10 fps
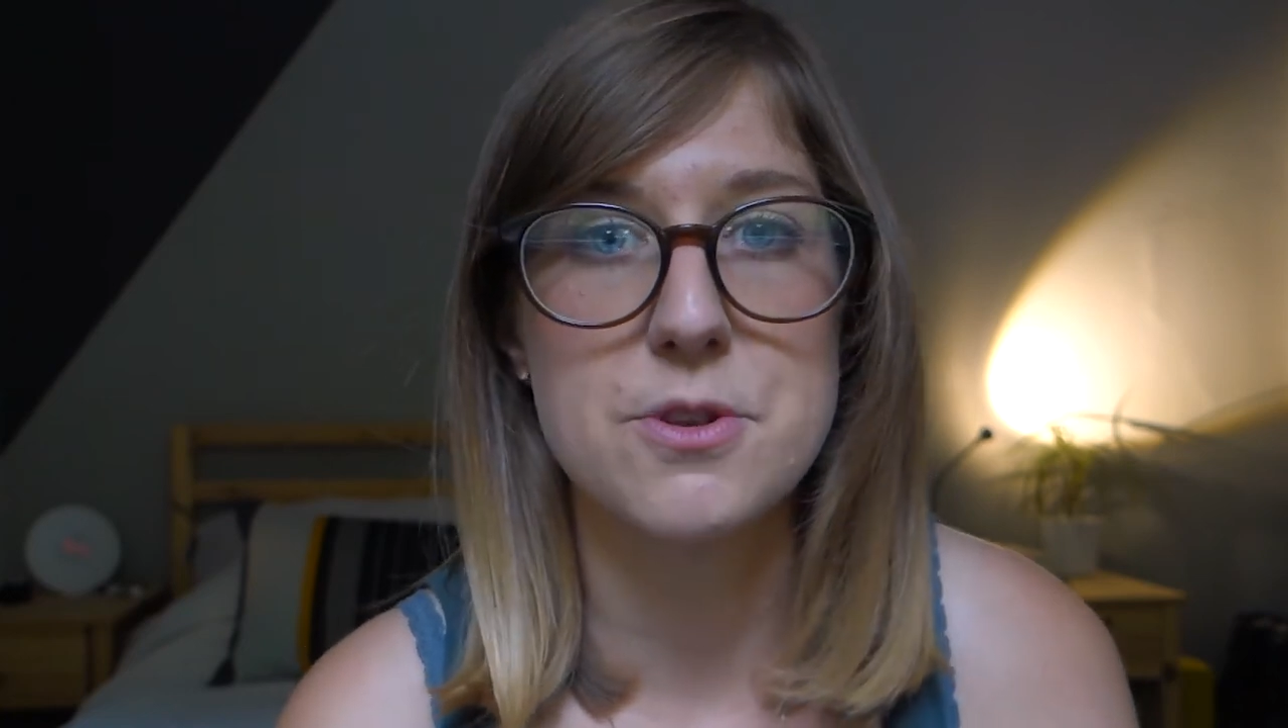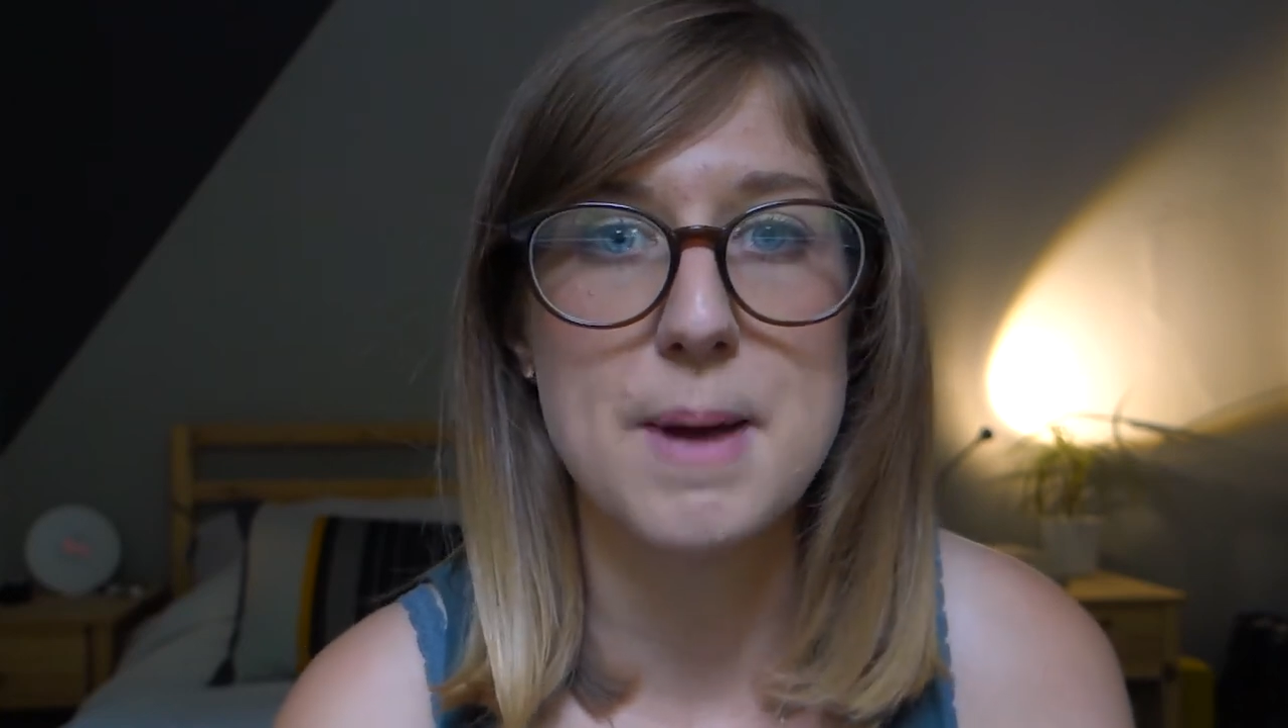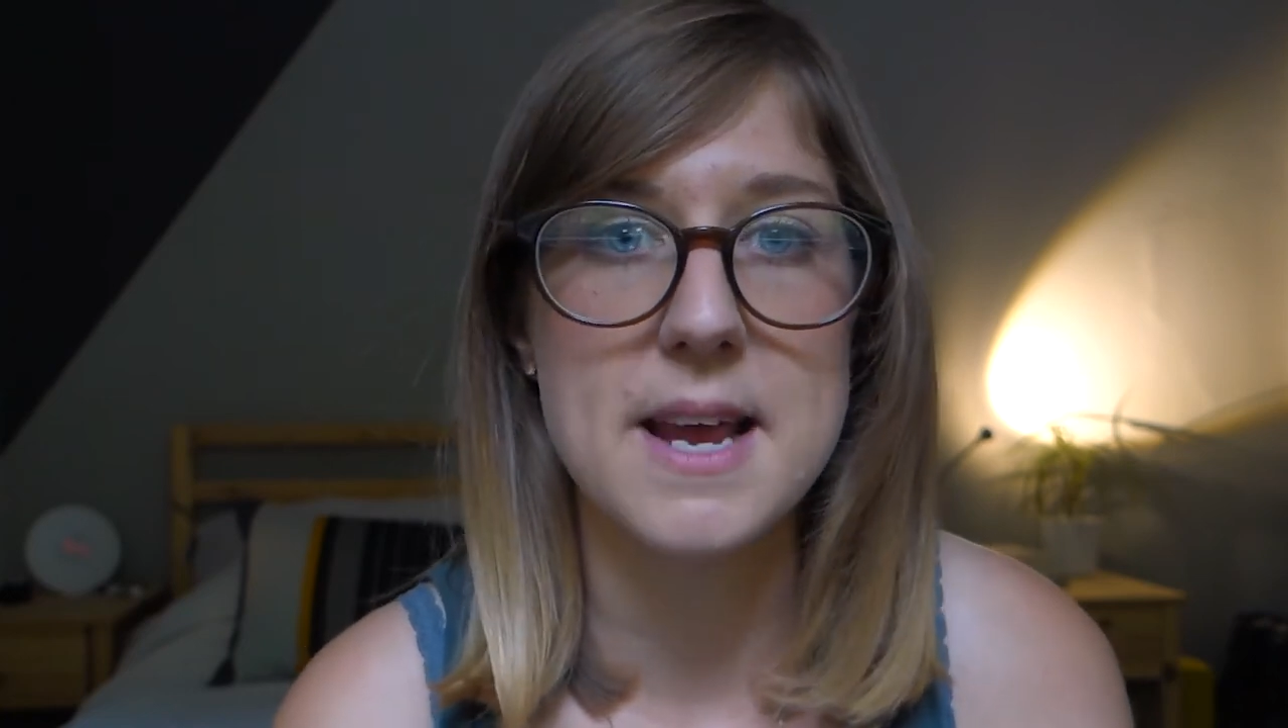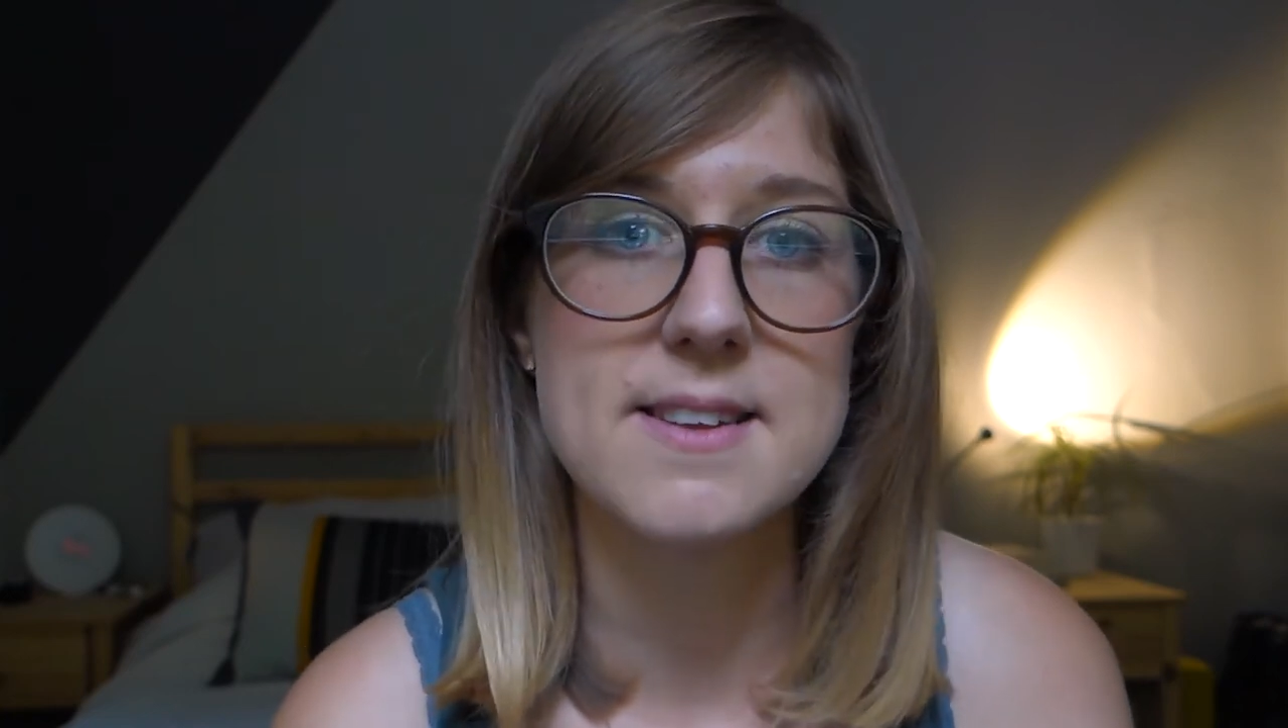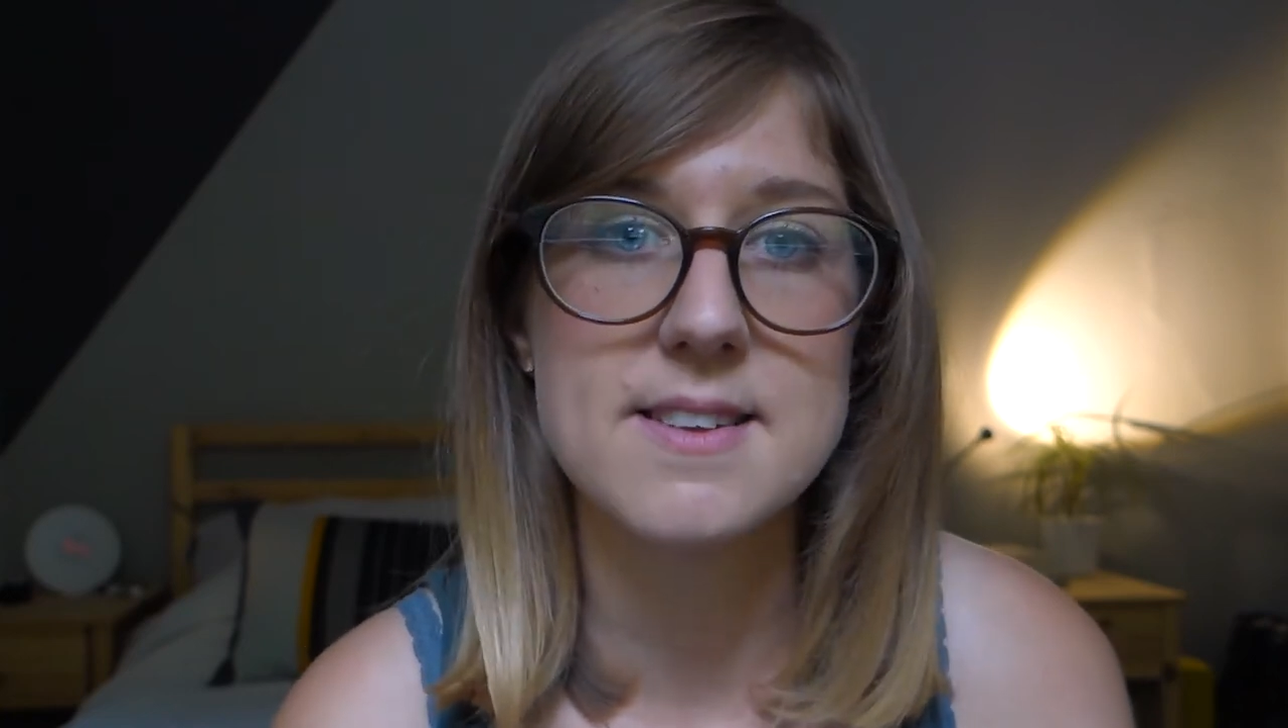
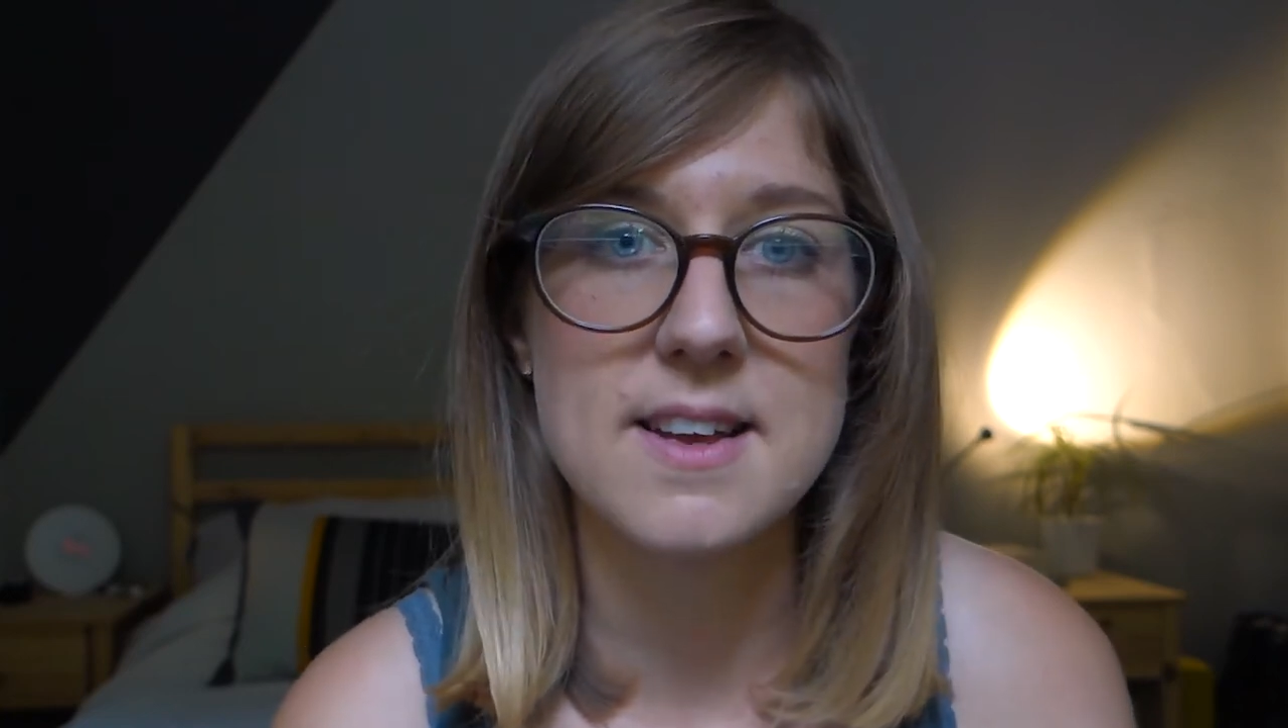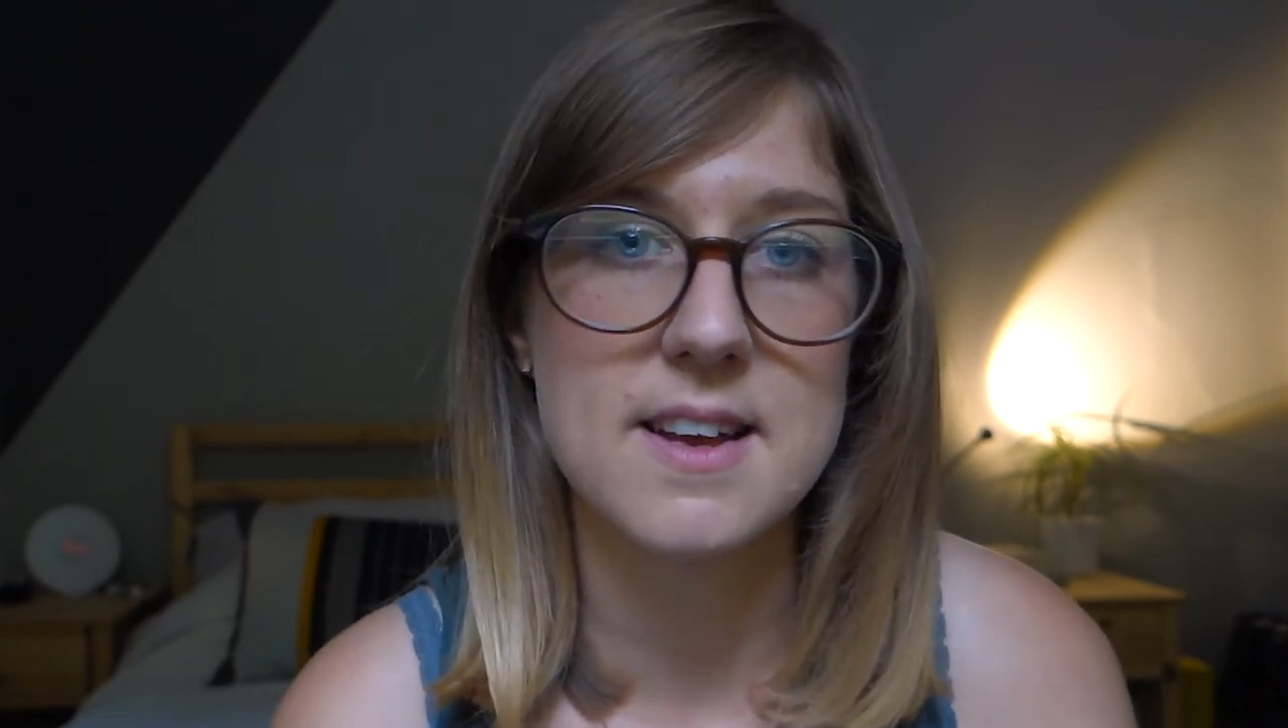space